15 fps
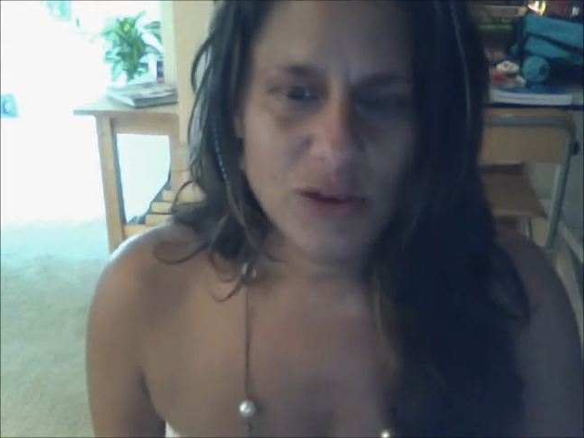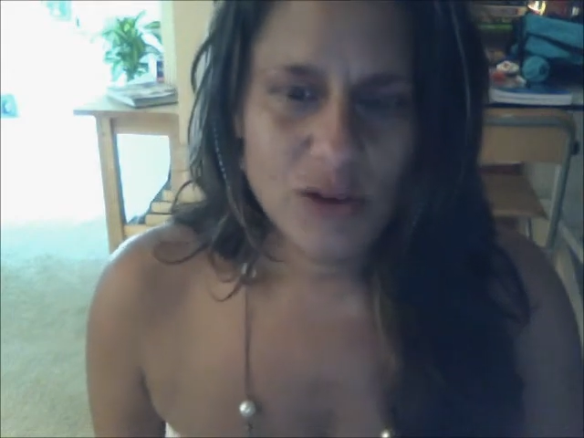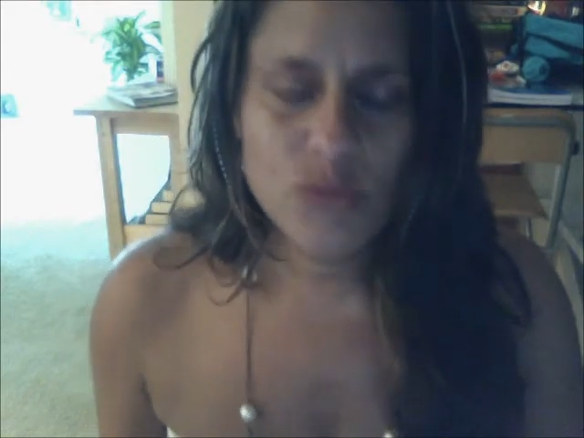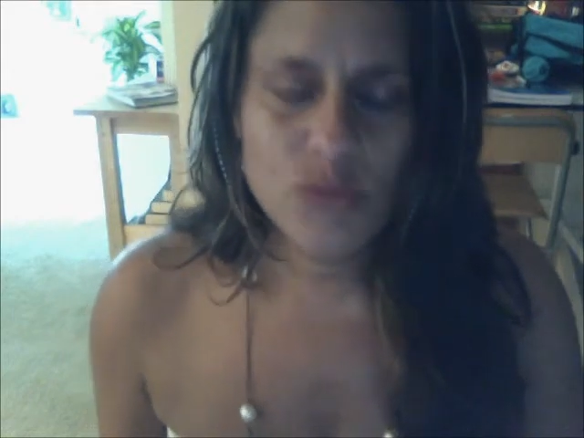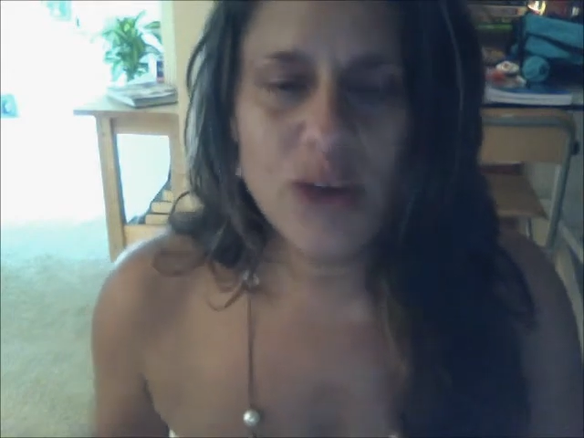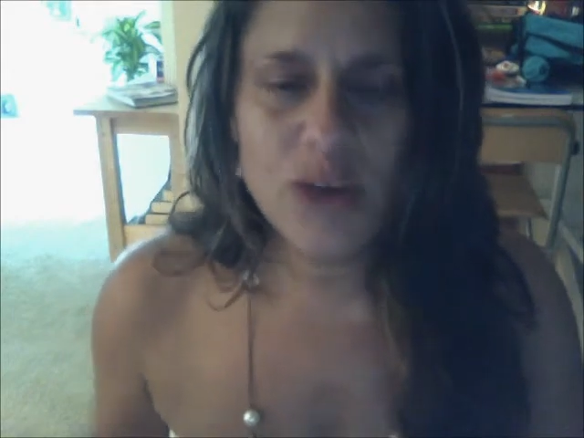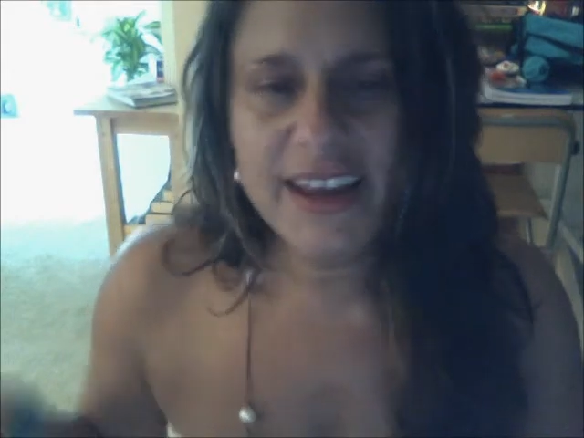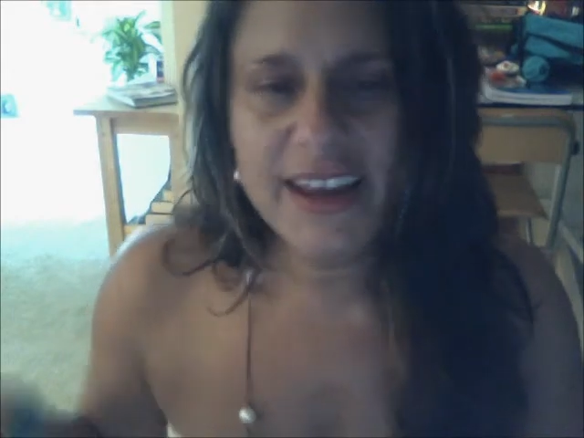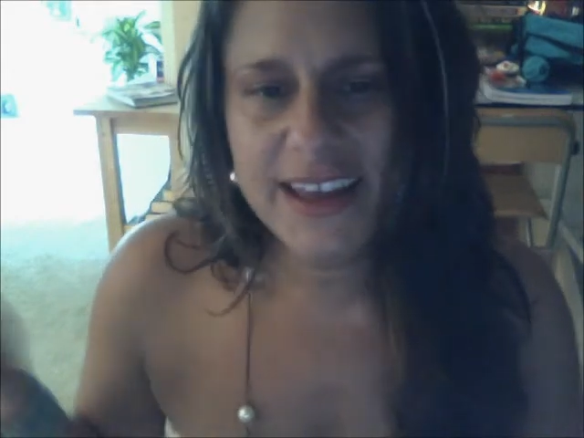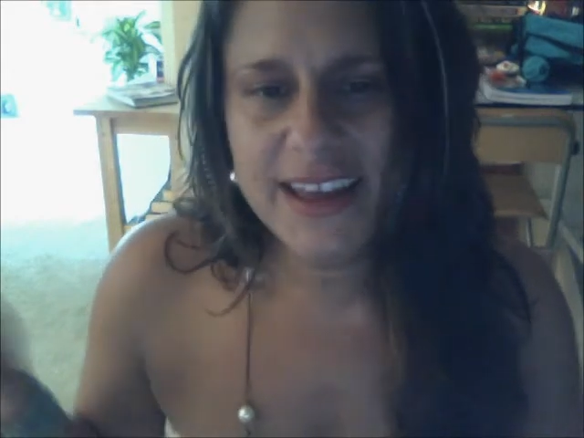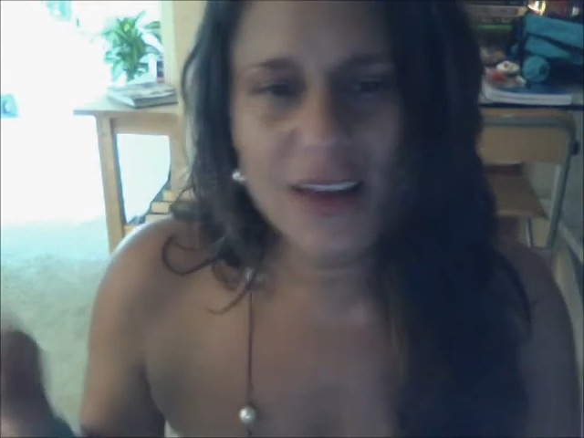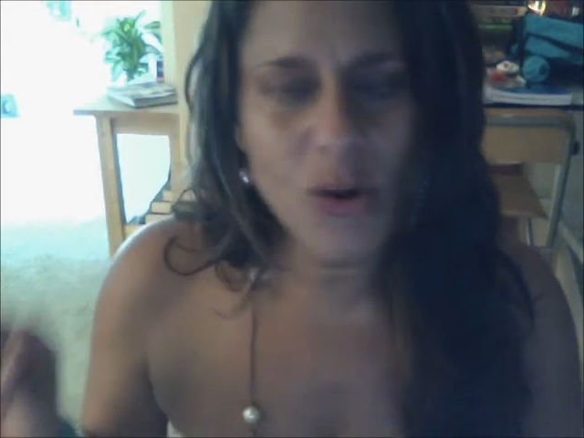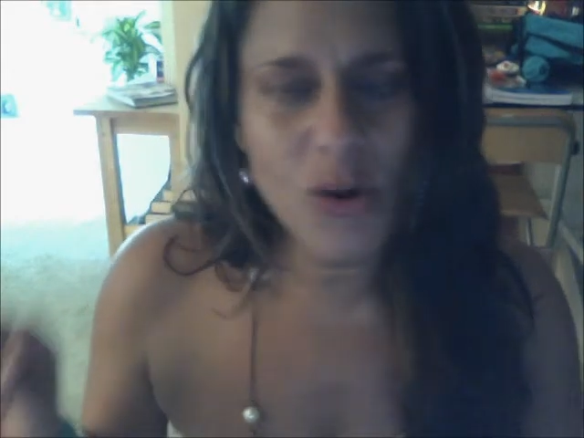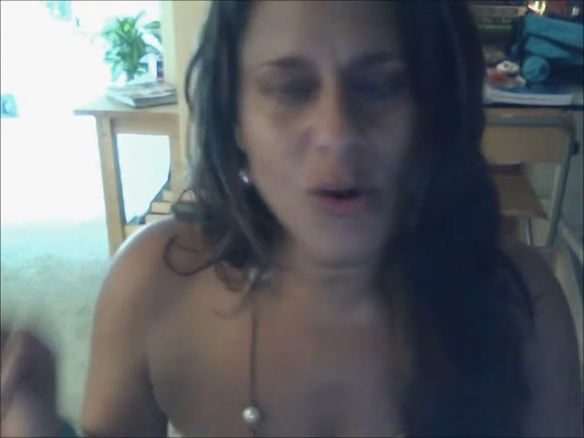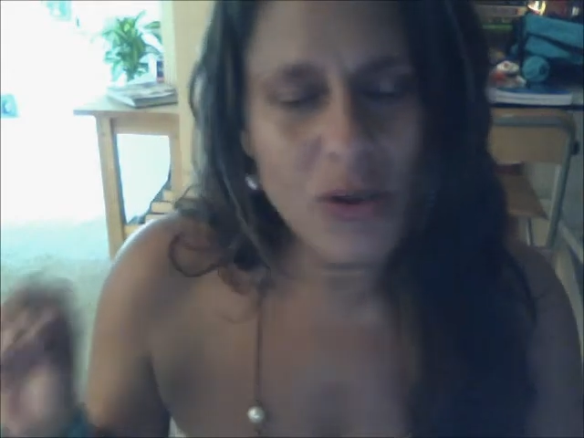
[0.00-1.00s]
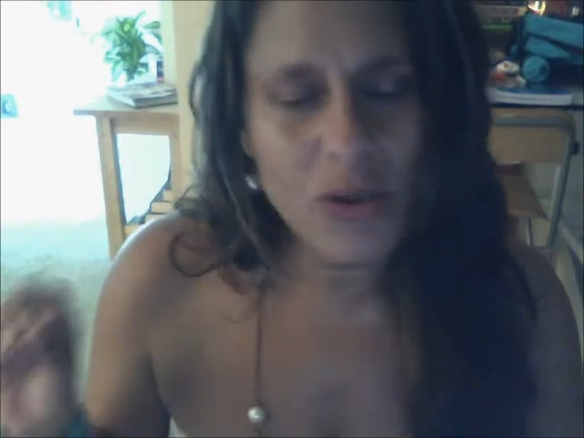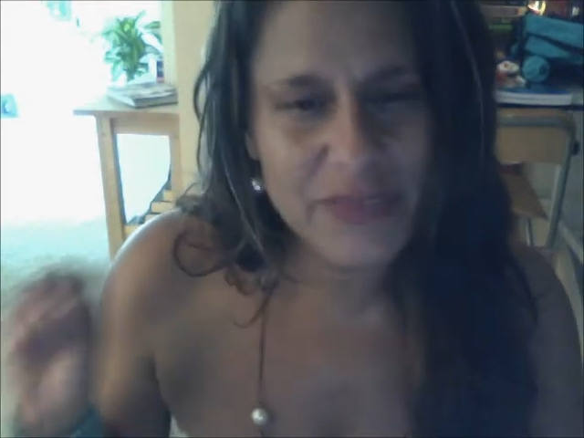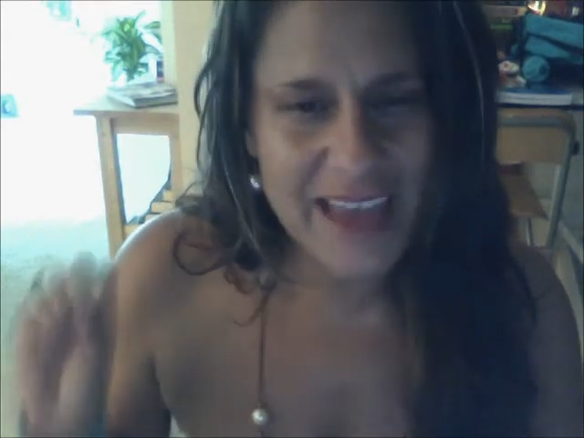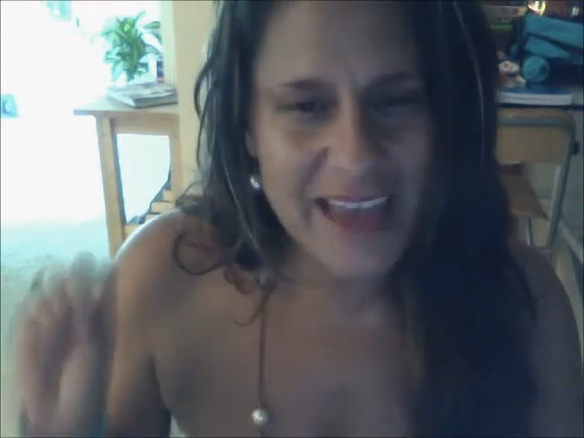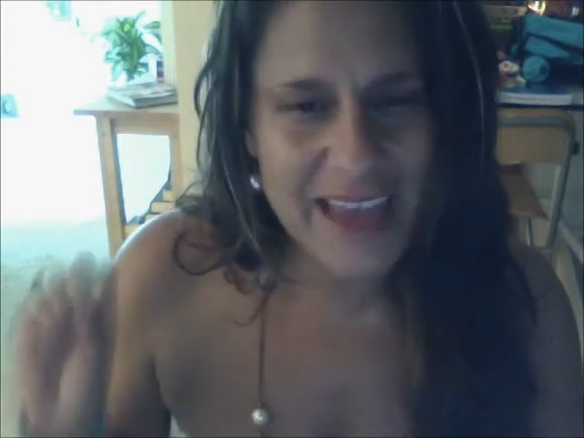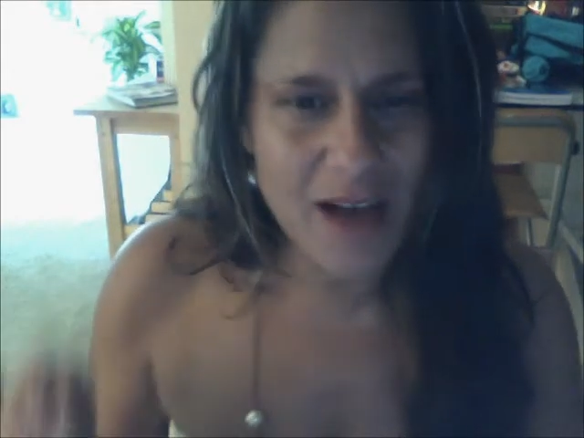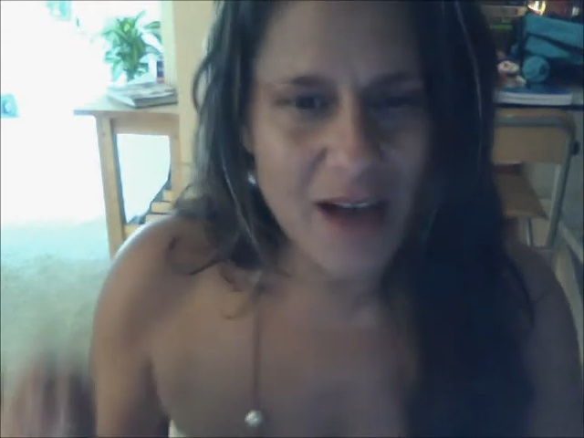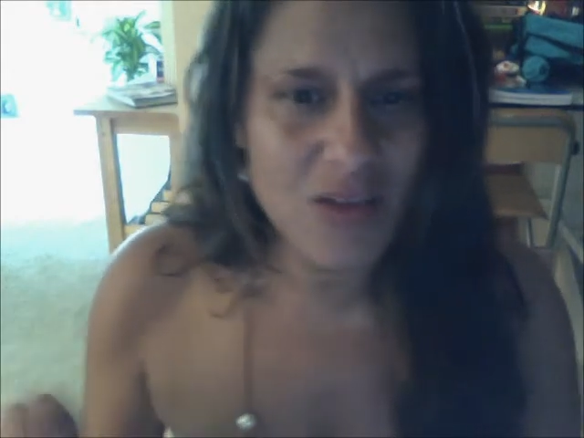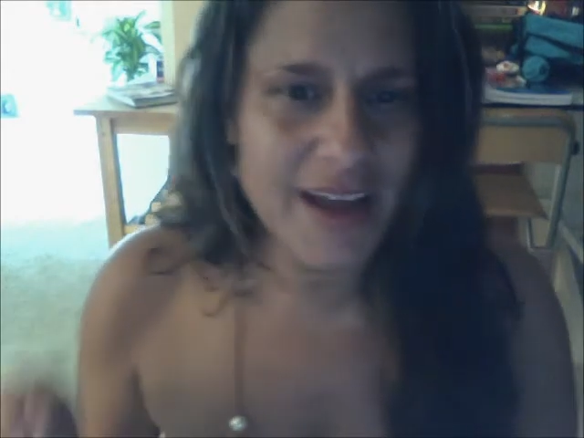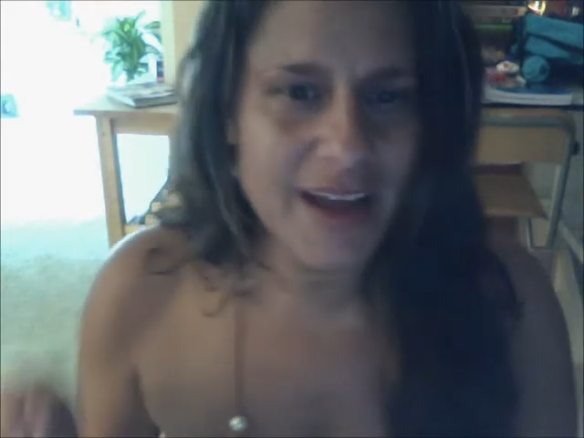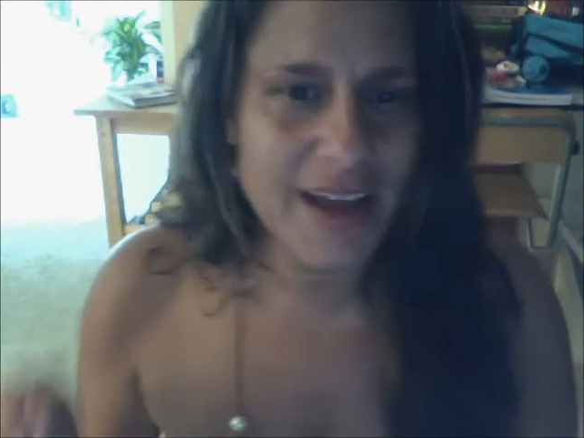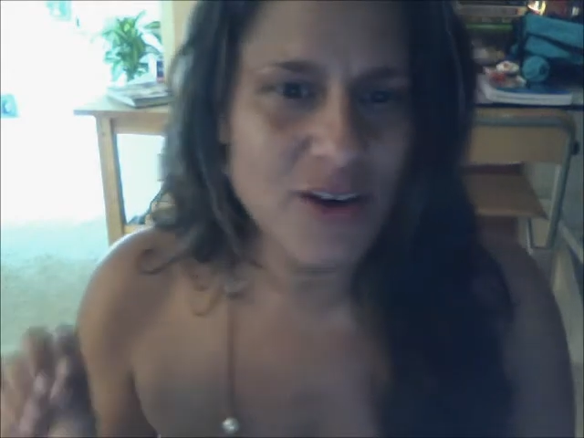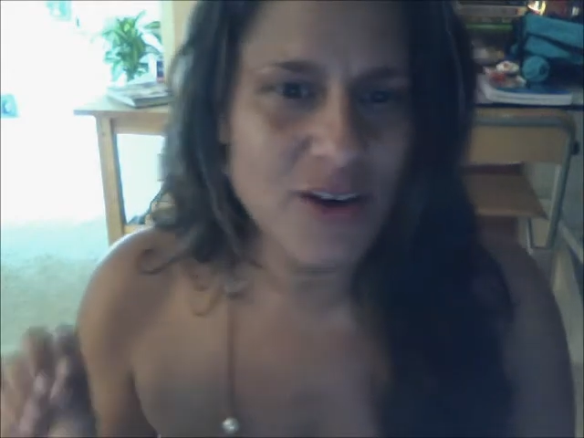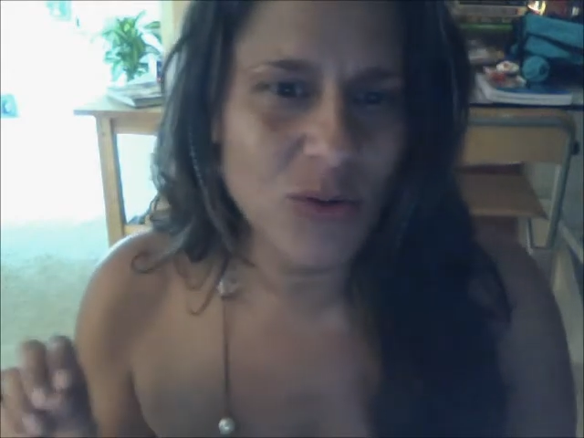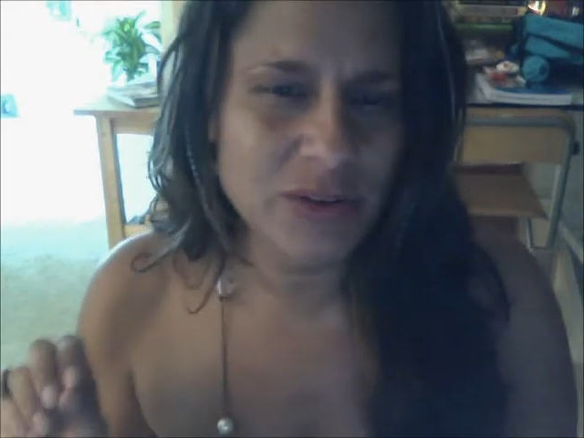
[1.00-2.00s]
writing the
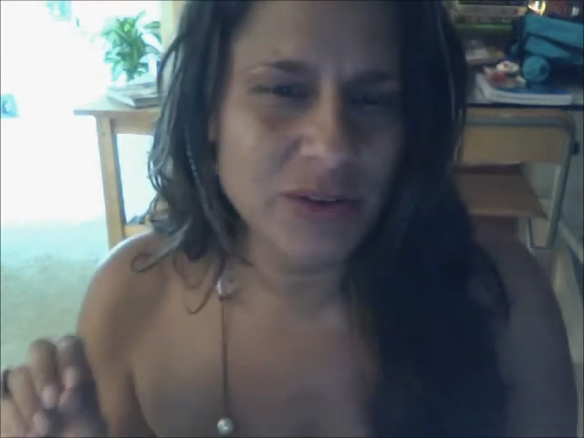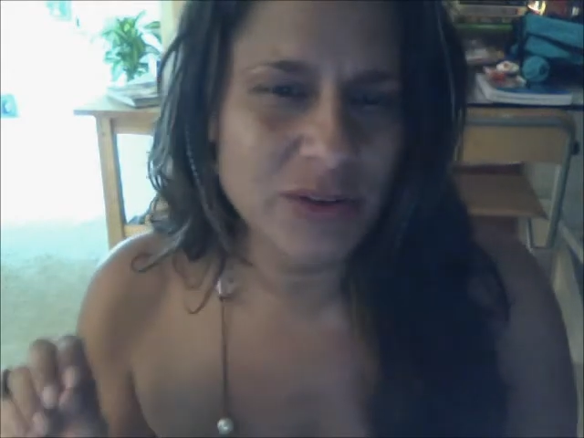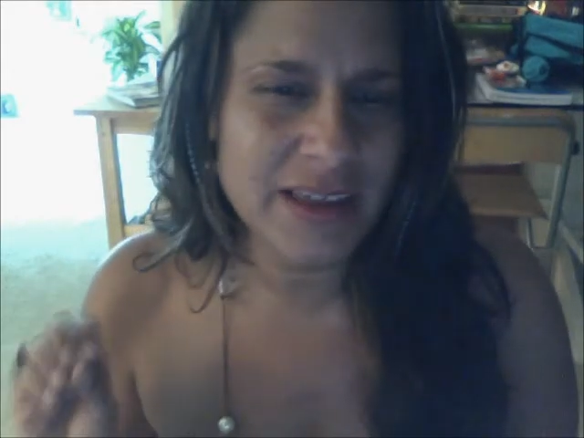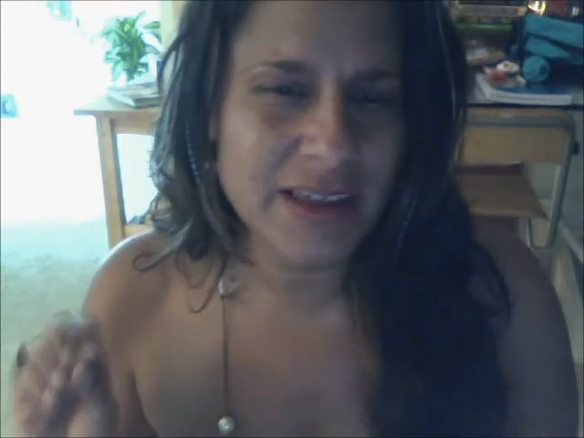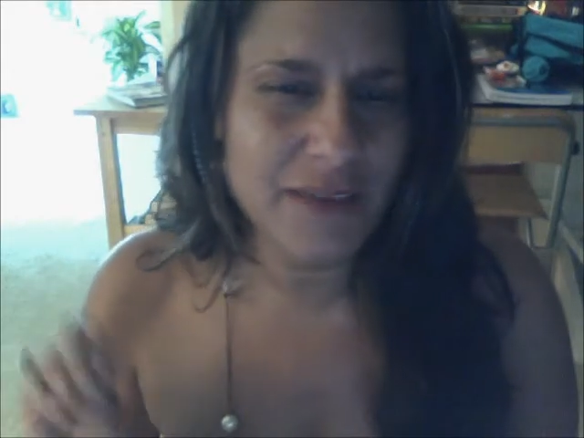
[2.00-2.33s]
outline only